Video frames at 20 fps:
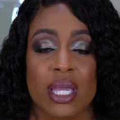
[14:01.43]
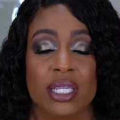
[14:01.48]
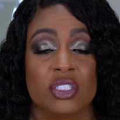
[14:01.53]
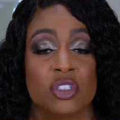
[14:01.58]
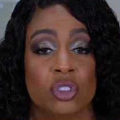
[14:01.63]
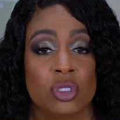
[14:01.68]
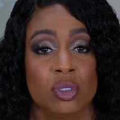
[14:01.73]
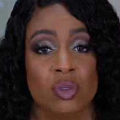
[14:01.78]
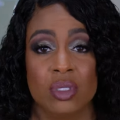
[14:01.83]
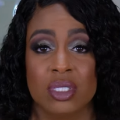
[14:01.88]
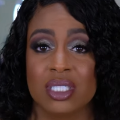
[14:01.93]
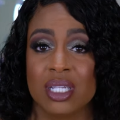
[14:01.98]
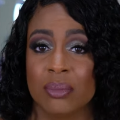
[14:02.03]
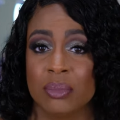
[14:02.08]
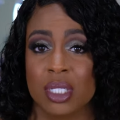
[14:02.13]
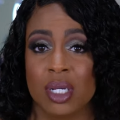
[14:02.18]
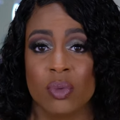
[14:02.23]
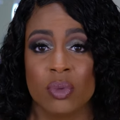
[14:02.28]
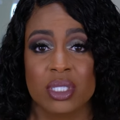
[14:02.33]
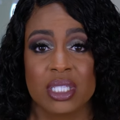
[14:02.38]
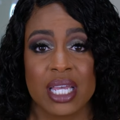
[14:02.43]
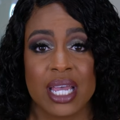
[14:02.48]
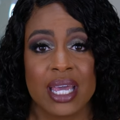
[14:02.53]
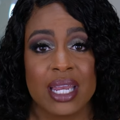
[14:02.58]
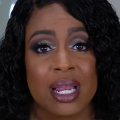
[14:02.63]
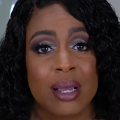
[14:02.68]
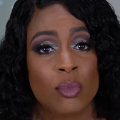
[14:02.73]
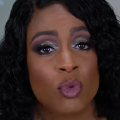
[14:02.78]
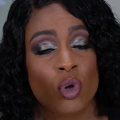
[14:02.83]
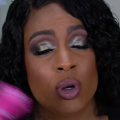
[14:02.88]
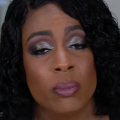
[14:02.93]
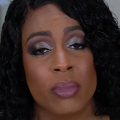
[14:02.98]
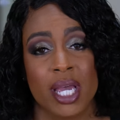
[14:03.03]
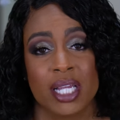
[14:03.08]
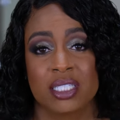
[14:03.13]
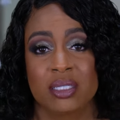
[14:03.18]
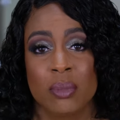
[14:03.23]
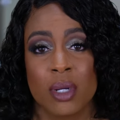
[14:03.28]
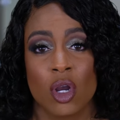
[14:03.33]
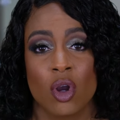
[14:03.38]
As soon as I'm done with that, I'm going
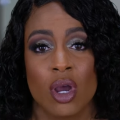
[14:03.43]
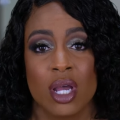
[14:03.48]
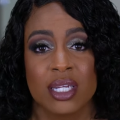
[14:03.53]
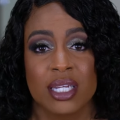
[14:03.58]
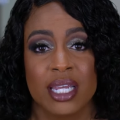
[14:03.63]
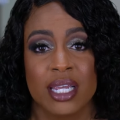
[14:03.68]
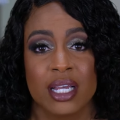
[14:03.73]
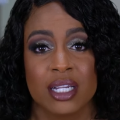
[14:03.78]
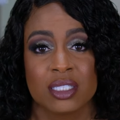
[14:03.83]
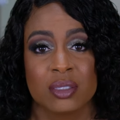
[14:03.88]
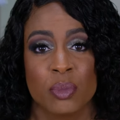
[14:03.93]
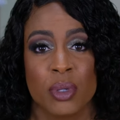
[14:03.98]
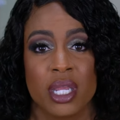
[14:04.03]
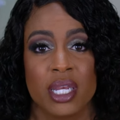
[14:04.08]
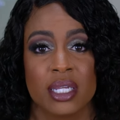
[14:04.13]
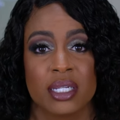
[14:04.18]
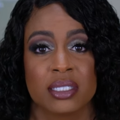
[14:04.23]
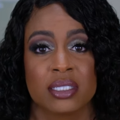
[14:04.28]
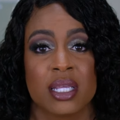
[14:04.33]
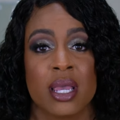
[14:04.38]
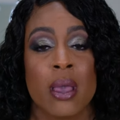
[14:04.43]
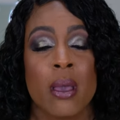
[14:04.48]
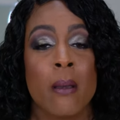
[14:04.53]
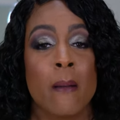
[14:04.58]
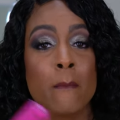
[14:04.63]
back to my Grande Cosmetics.